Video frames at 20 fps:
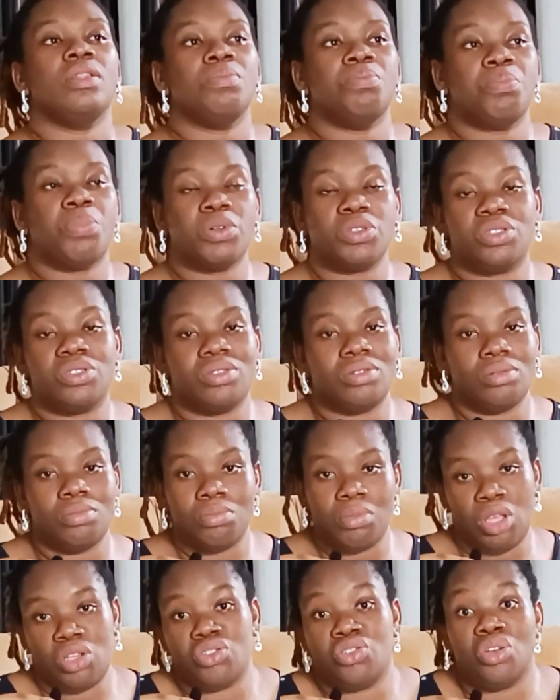But
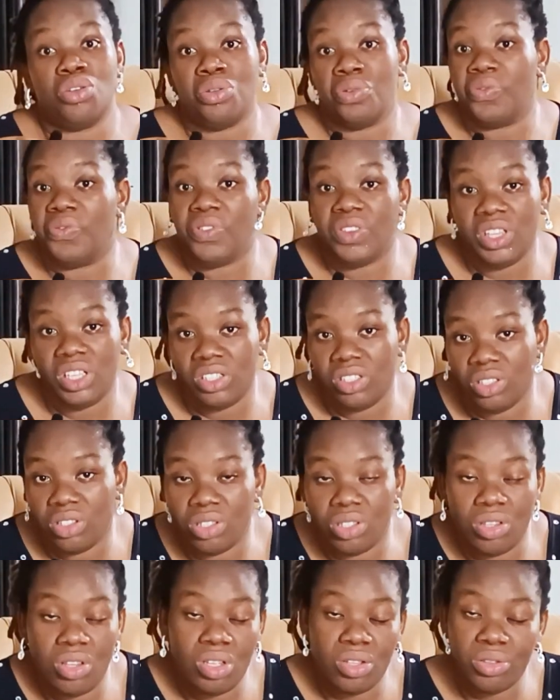make sure you finish
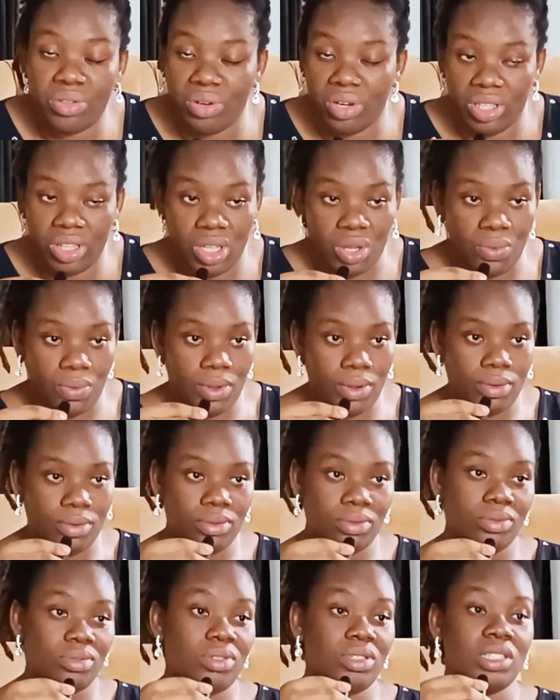it, don't throw it
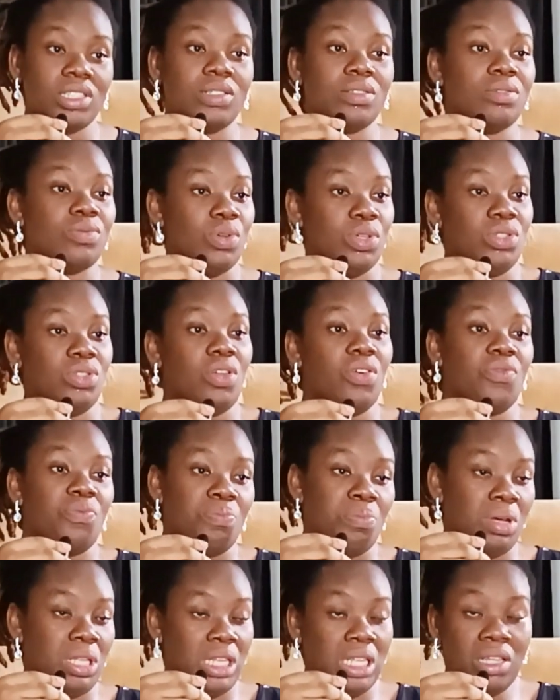away. It's waste of
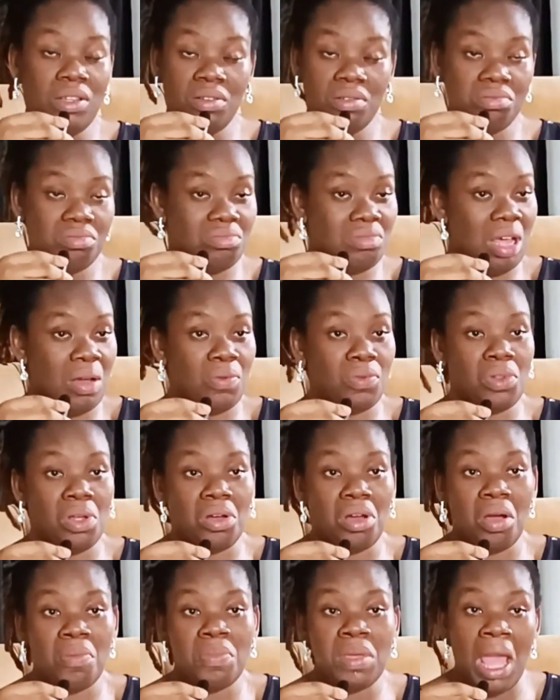money. I will
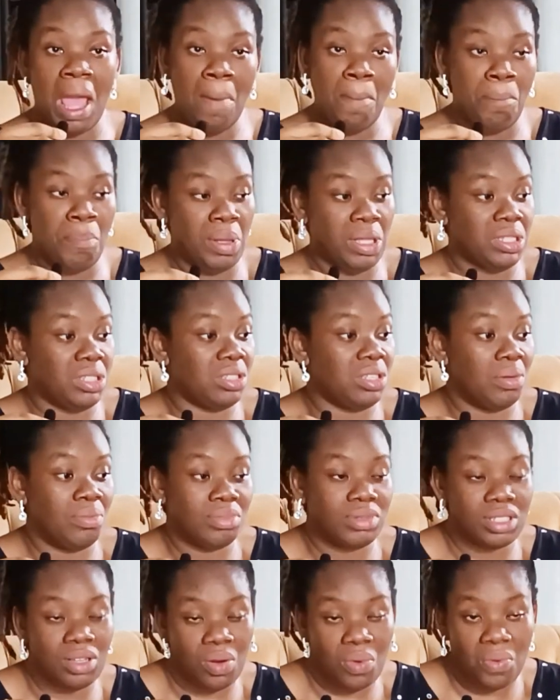not come here and paint
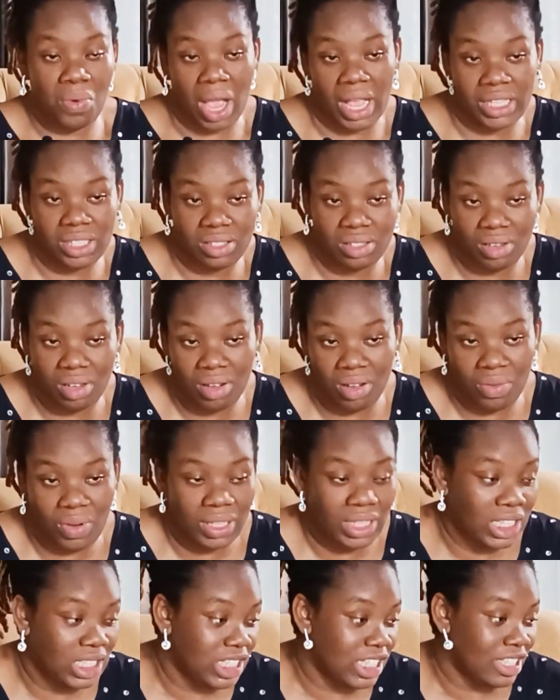something white or
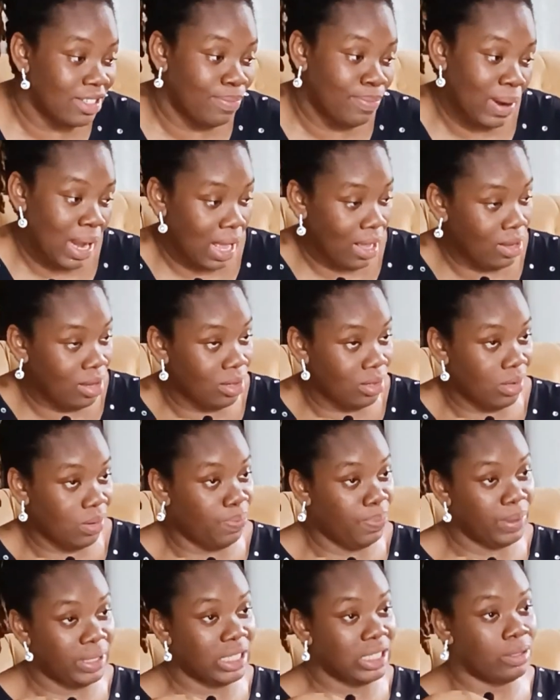when it is black, or
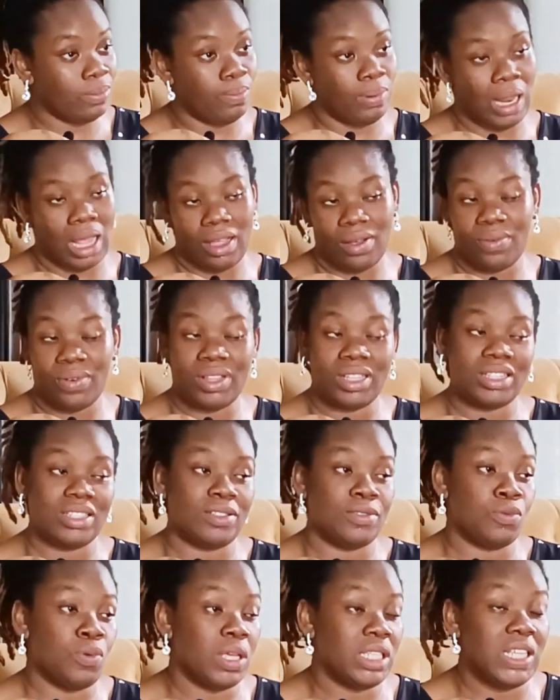paint it black when it
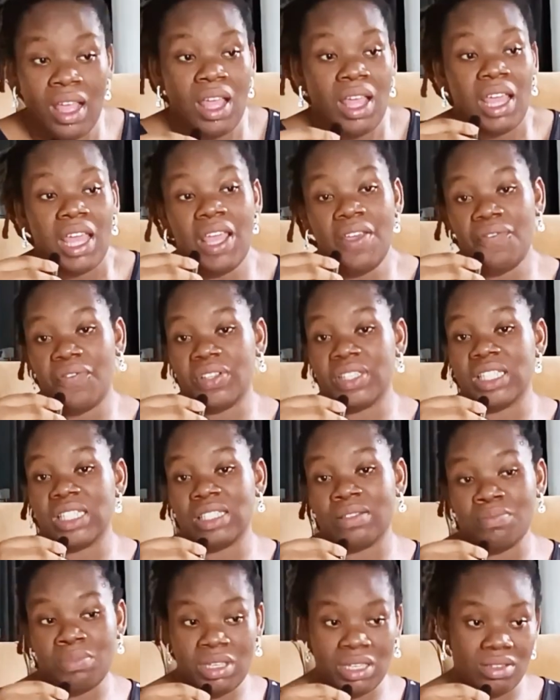is white. If it
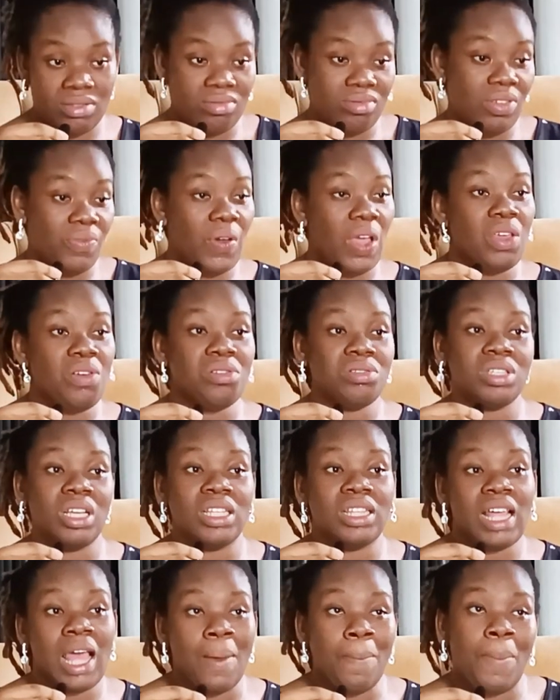is me, if I use
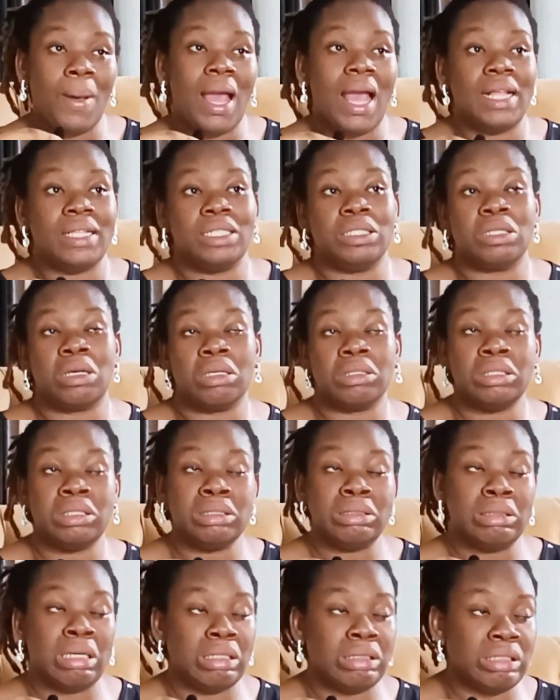a diaper and it
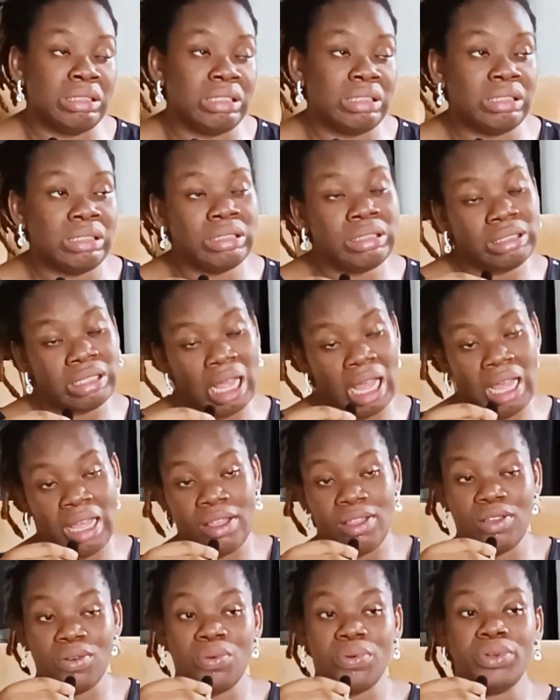causes rashes,
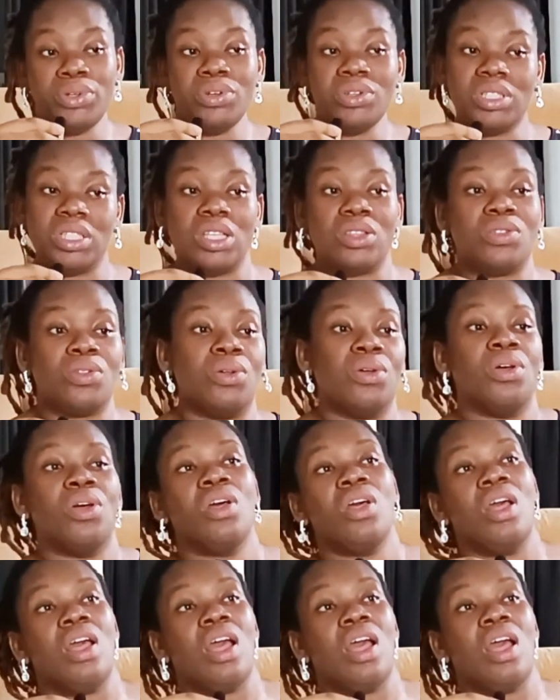you will use it too.